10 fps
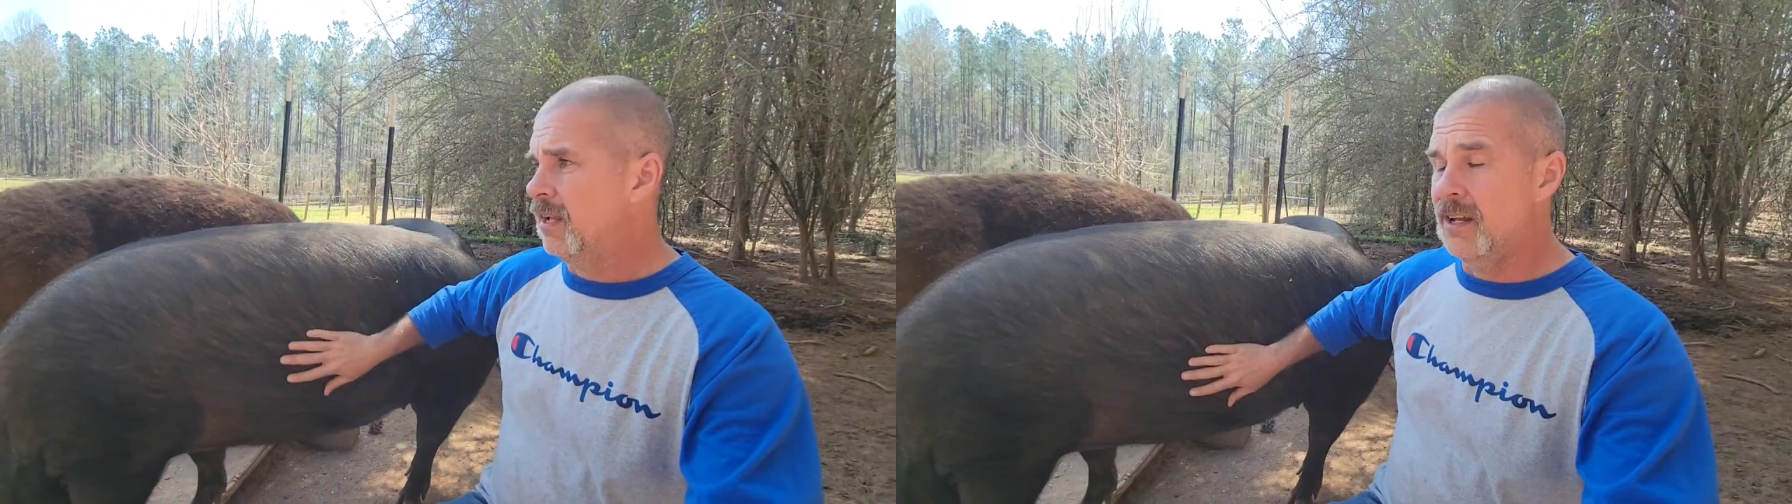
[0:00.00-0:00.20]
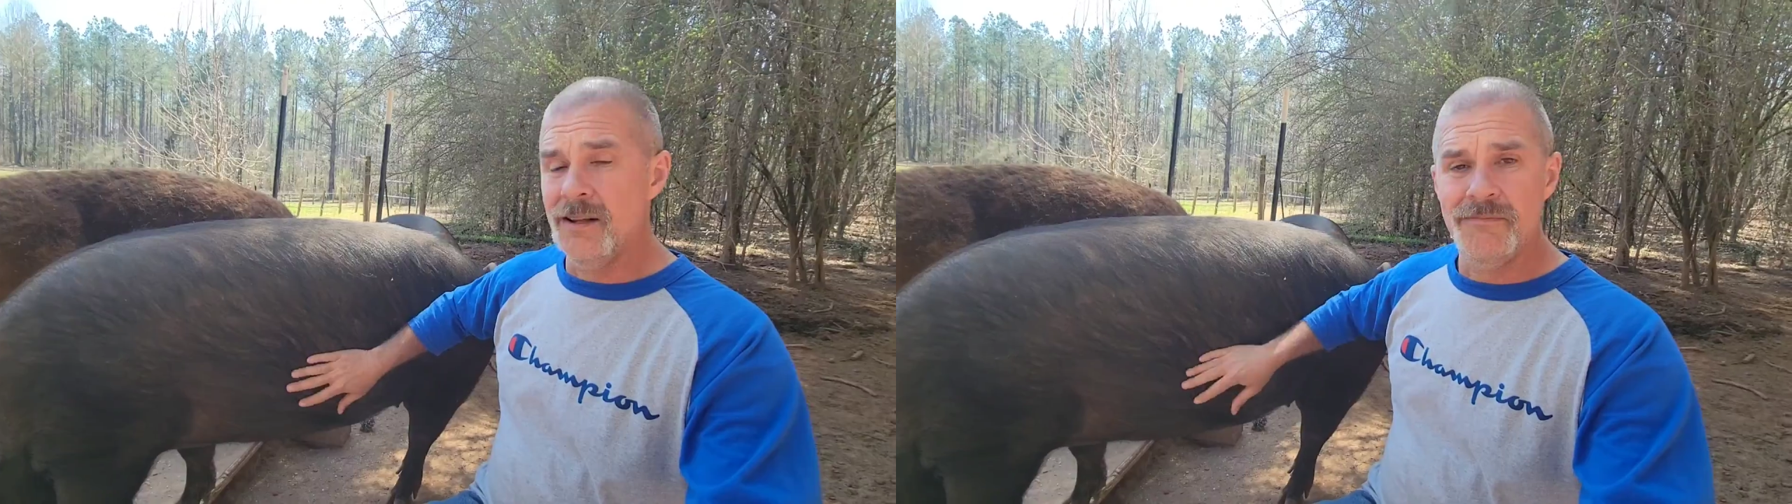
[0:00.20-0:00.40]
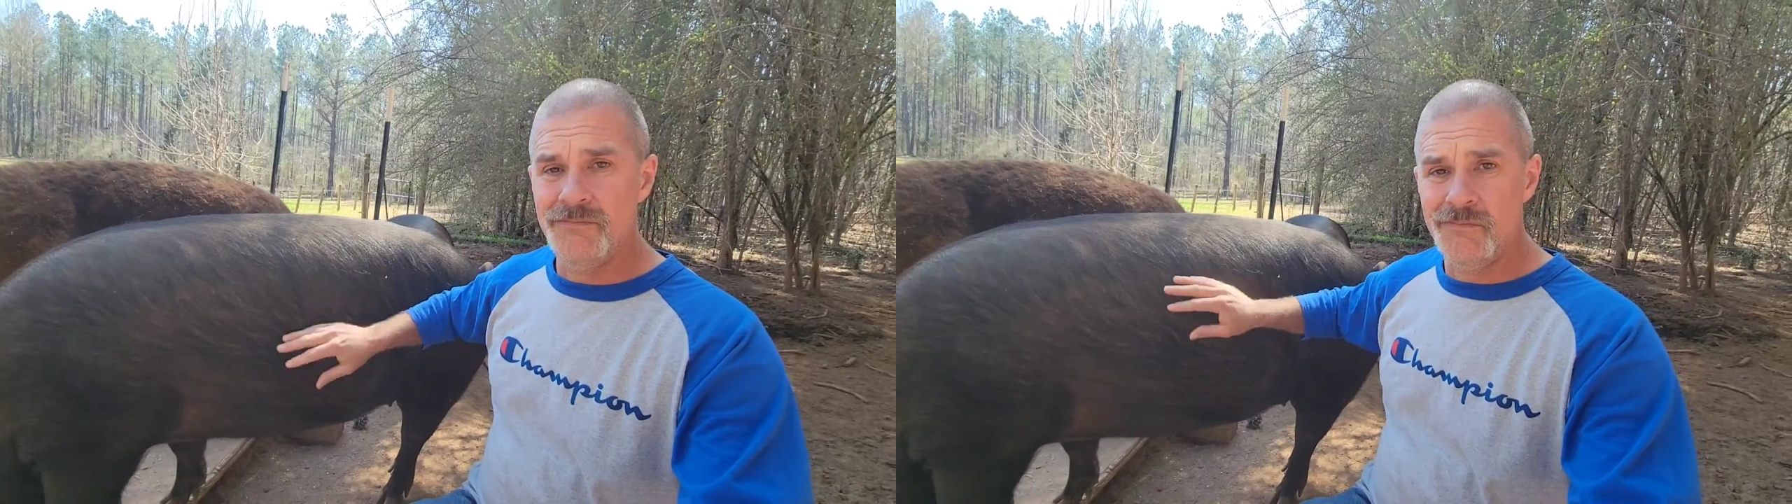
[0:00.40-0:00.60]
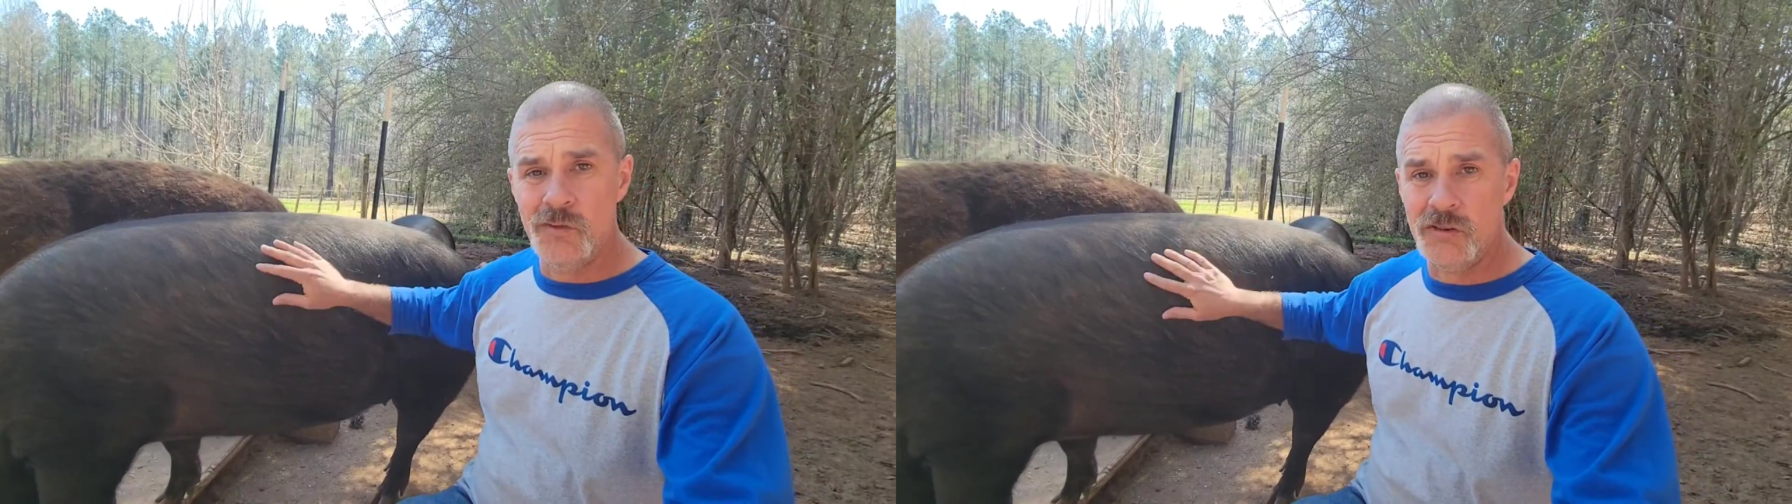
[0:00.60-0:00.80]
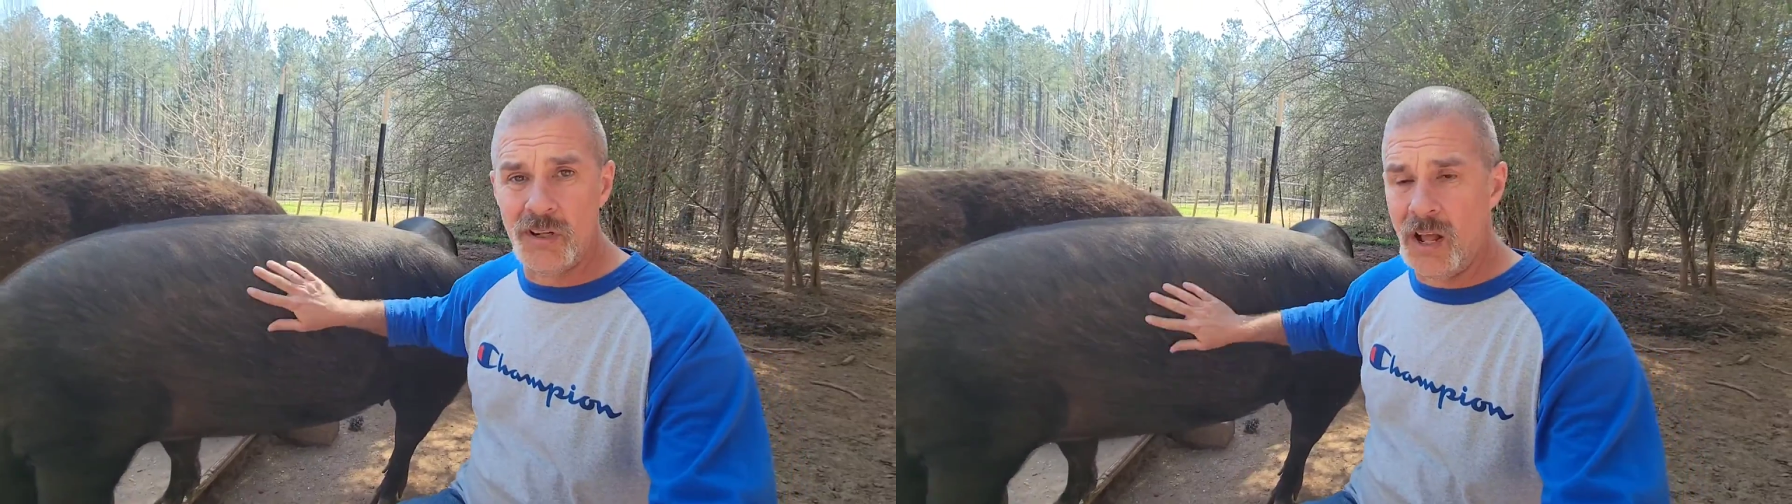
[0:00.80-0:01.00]
Uh,
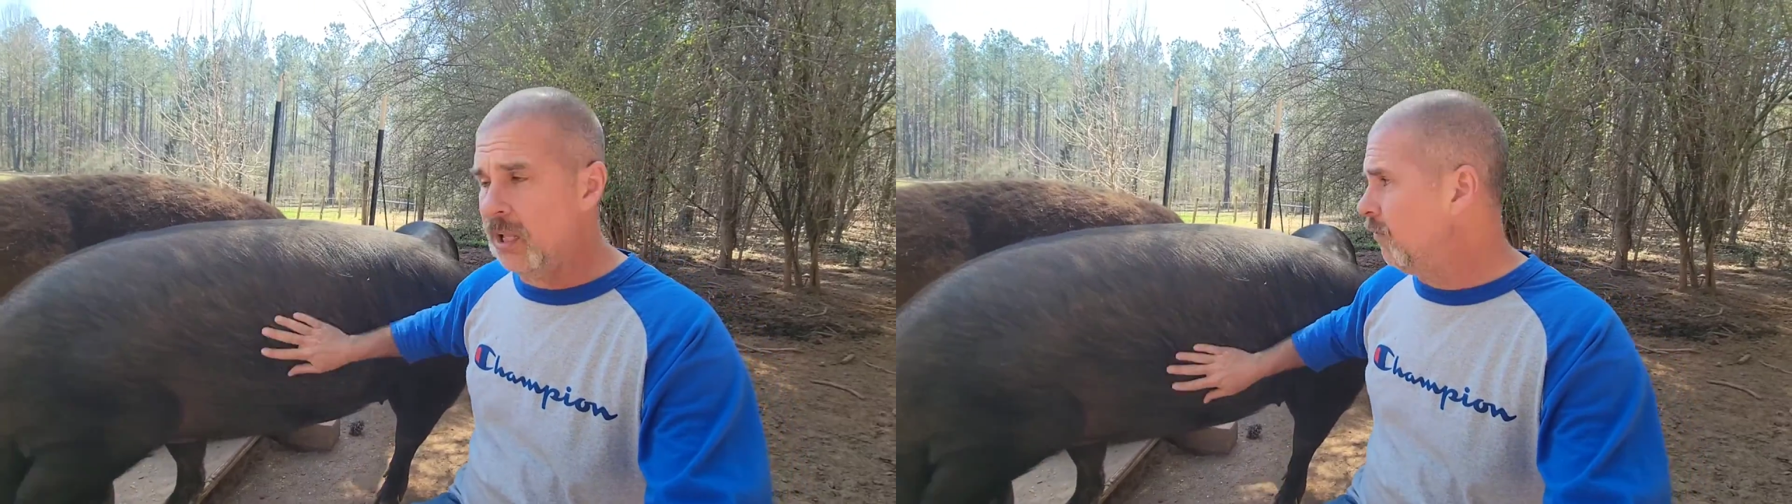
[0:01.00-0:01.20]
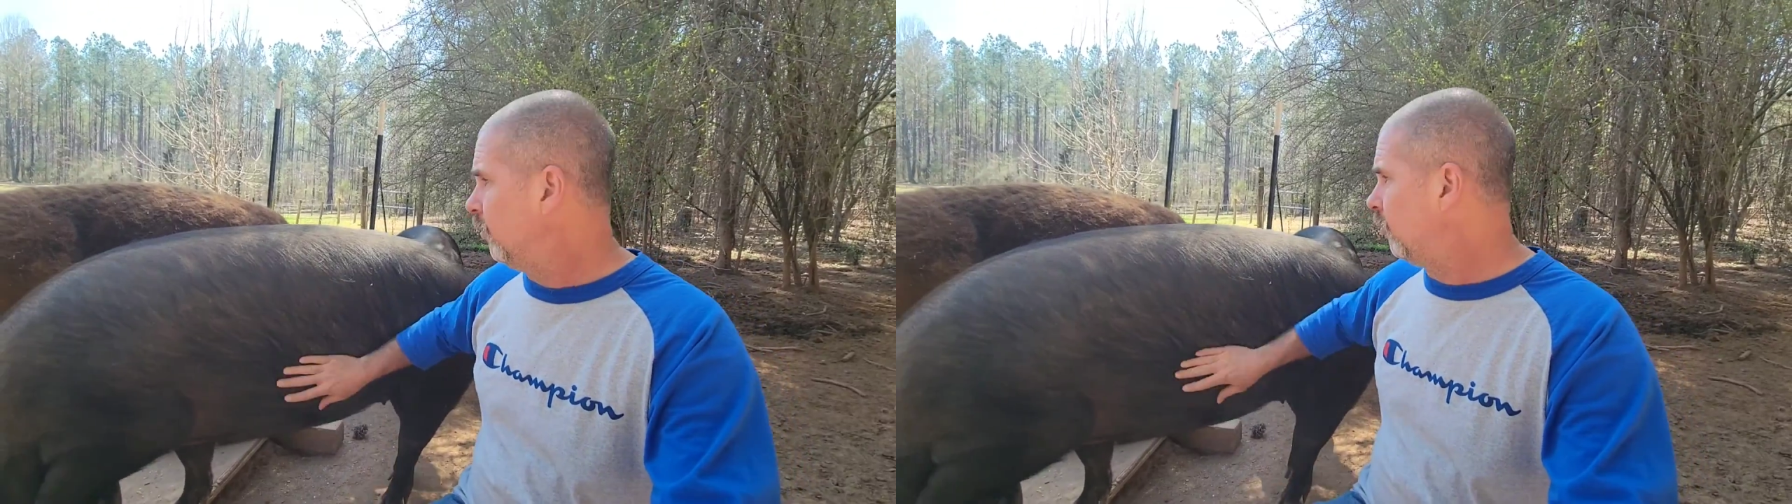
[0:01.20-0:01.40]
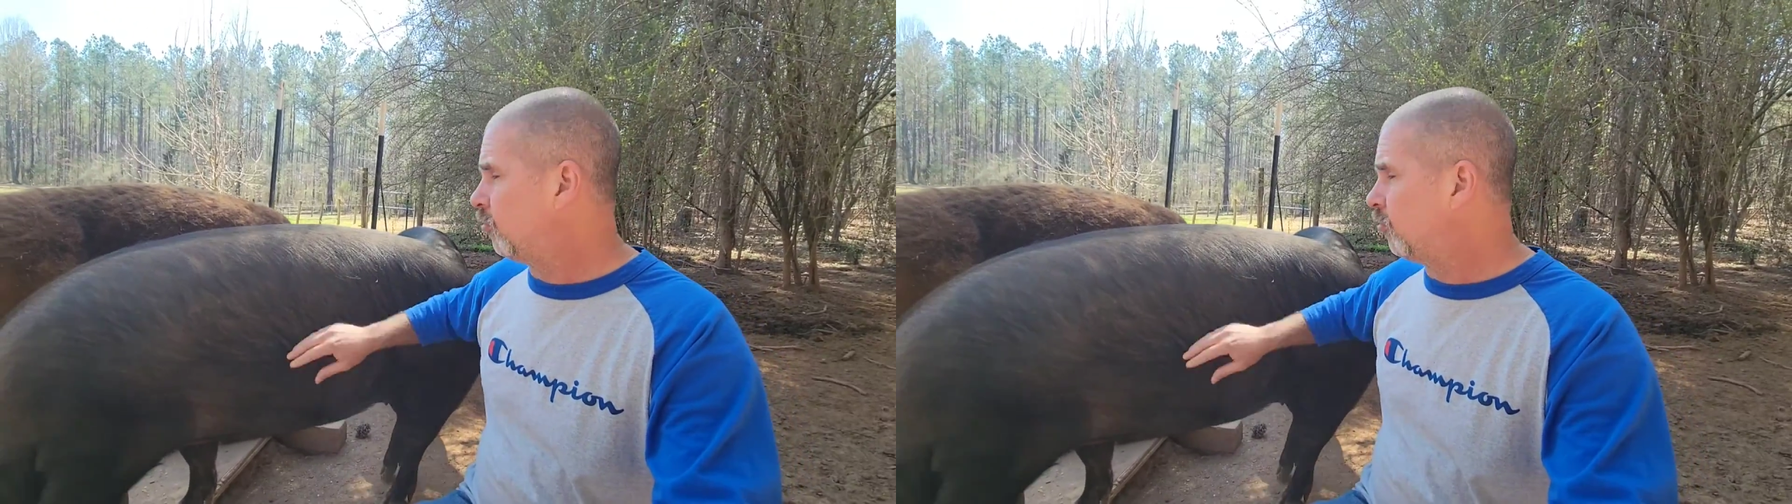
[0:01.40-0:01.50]
just all over,